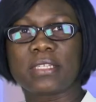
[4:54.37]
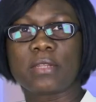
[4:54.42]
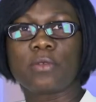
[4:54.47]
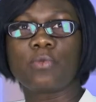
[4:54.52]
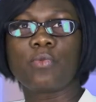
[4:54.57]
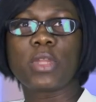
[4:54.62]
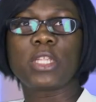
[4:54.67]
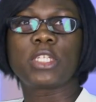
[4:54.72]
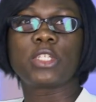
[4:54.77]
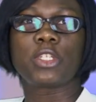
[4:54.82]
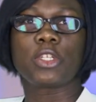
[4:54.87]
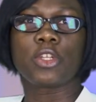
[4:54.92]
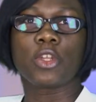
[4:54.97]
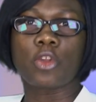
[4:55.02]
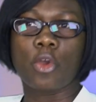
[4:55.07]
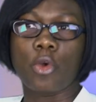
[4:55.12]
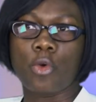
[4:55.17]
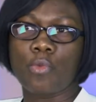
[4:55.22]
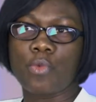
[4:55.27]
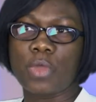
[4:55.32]
in which, you
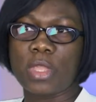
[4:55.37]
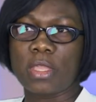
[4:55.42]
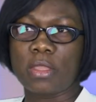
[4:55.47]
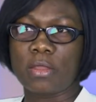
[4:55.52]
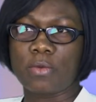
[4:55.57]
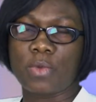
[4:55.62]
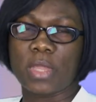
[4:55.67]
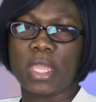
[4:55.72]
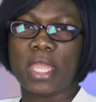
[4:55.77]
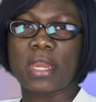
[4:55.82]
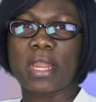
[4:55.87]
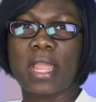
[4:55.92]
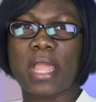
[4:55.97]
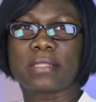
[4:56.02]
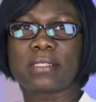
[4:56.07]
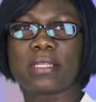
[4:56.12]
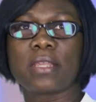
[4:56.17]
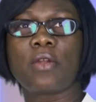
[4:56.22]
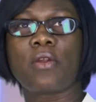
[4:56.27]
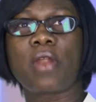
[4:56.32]
know, we can
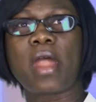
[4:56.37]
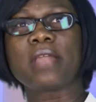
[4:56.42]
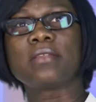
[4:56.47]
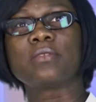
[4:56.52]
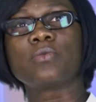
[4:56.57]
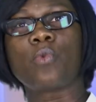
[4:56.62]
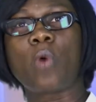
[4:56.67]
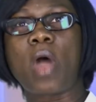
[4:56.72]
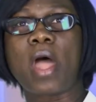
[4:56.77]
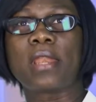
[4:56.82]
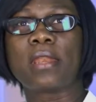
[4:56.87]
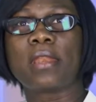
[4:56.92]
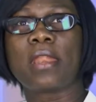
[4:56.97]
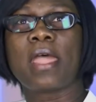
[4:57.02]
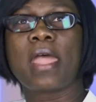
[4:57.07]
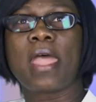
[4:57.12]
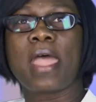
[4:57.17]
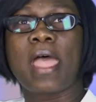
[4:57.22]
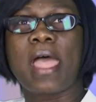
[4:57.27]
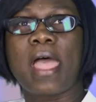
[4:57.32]
categorize one
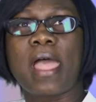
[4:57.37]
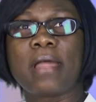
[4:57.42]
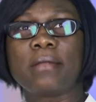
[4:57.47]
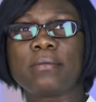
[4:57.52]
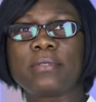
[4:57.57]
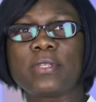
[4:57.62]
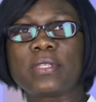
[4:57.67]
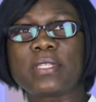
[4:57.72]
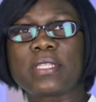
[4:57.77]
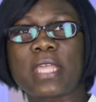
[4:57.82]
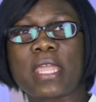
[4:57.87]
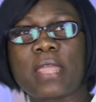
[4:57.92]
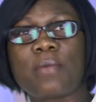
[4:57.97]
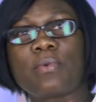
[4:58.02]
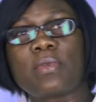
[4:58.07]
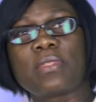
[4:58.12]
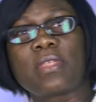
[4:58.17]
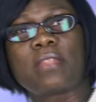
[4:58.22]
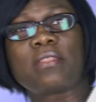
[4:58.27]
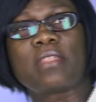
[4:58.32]
to say
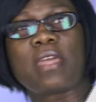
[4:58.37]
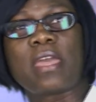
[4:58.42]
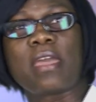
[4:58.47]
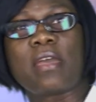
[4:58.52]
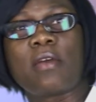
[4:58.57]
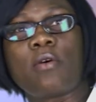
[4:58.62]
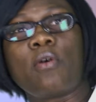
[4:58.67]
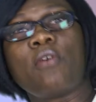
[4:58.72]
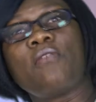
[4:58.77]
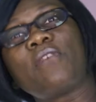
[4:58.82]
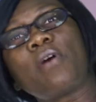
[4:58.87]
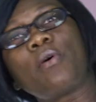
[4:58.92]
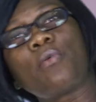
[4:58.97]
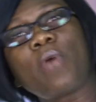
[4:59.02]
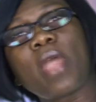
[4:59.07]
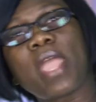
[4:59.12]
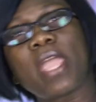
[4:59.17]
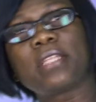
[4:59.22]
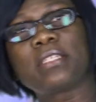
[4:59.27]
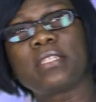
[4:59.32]
whether they're
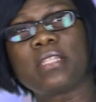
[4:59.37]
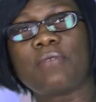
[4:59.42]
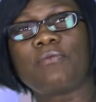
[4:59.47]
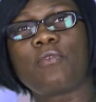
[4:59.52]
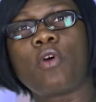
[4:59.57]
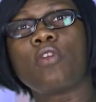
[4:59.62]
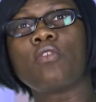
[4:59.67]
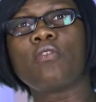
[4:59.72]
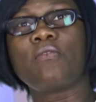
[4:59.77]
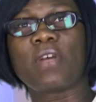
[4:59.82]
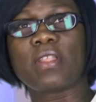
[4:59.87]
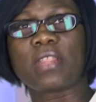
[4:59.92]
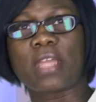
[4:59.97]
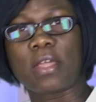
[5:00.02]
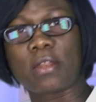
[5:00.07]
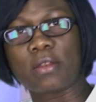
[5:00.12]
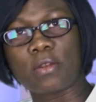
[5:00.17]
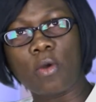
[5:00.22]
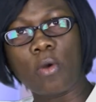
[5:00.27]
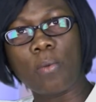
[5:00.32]
overweight, they've gone over
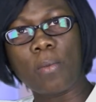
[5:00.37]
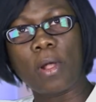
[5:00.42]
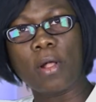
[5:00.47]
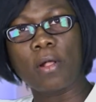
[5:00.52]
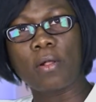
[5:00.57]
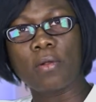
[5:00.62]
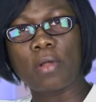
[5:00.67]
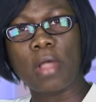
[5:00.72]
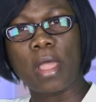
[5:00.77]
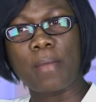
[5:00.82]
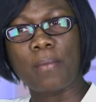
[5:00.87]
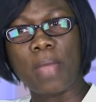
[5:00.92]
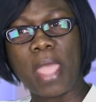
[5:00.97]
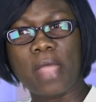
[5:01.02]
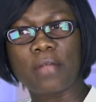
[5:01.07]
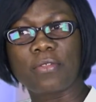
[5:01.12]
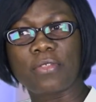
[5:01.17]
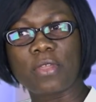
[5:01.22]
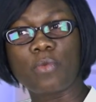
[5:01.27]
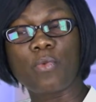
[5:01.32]
their normal
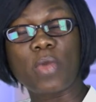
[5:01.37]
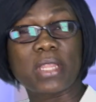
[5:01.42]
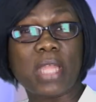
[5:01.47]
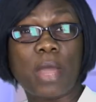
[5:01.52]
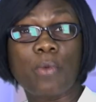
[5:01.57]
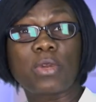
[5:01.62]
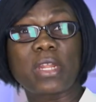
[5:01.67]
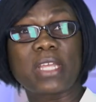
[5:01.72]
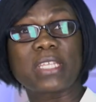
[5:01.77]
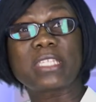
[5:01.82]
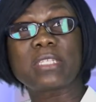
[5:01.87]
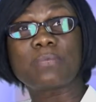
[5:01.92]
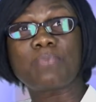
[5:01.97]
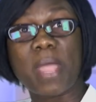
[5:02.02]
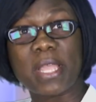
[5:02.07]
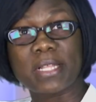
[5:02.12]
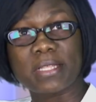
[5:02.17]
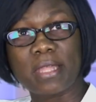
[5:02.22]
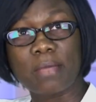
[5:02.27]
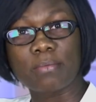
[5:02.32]
healthy weight I would
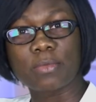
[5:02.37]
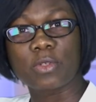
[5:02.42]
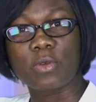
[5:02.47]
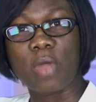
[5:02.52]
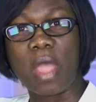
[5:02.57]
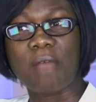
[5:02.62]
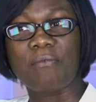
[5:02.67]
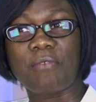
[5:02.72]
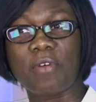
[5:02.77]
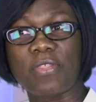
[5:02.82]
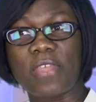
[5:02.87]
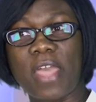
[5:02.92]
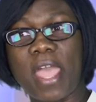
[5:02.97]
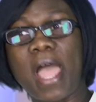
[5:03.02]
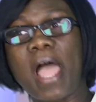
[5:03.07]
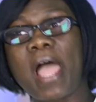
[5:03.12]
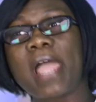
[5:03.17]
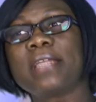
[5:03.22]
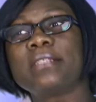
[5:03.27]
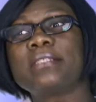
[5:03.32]
expect them to have for their
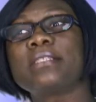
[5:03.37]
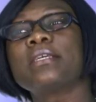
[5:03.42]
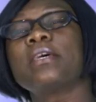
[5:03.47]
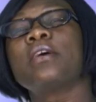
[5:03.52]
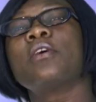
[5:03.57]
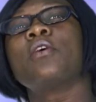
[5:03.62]
height,